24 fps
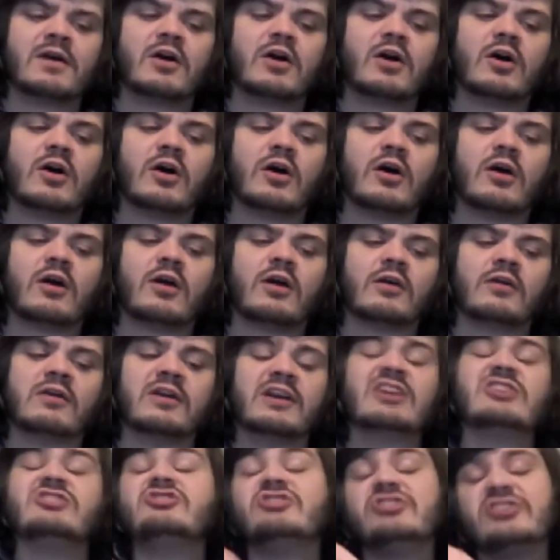are
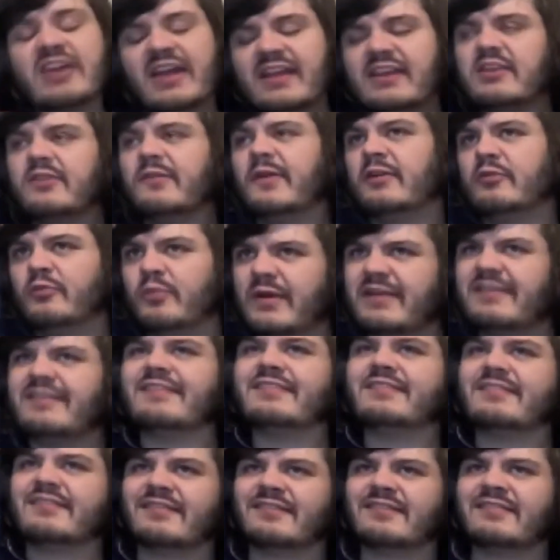genuine
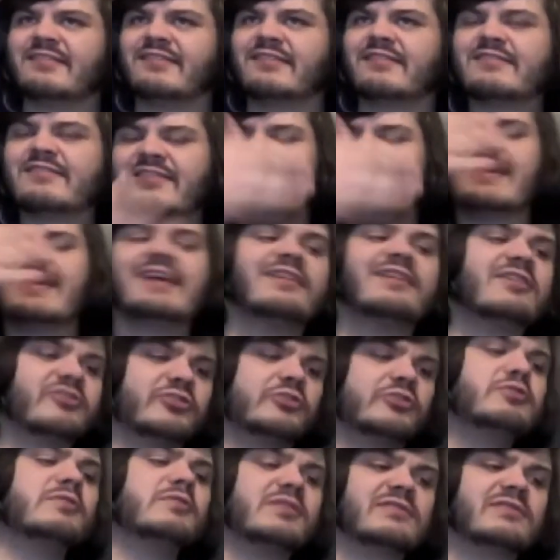witnesses to the inner
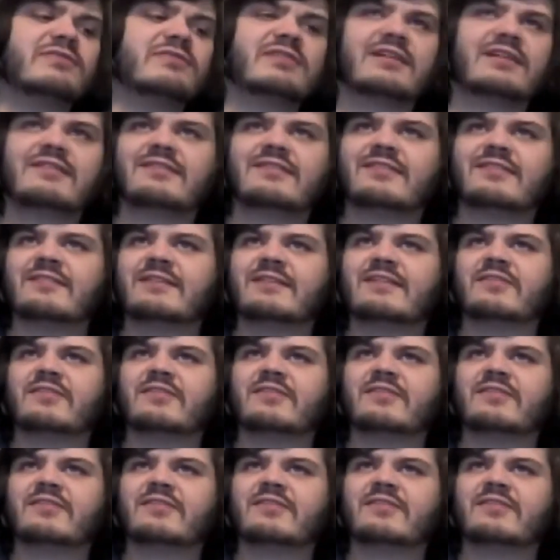truth of things.